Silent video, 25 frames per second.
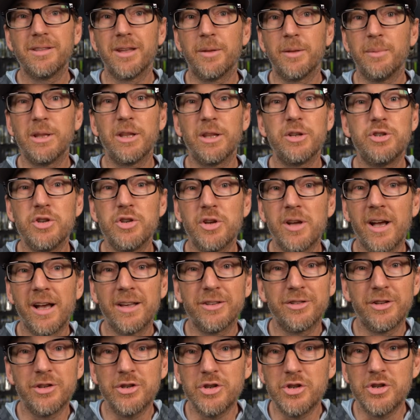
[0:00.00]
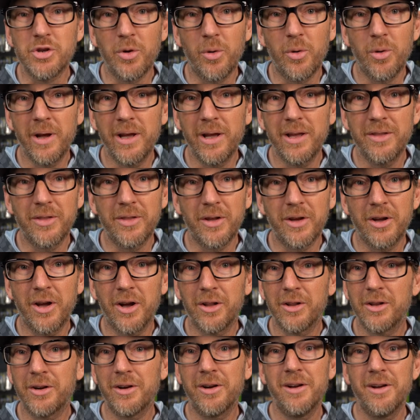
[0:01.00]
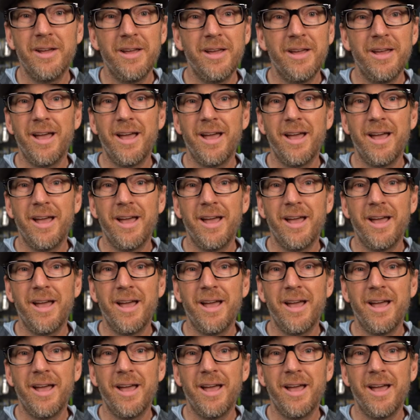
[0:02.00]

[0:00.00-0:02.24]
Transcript: Let me let you guys enjoy the color.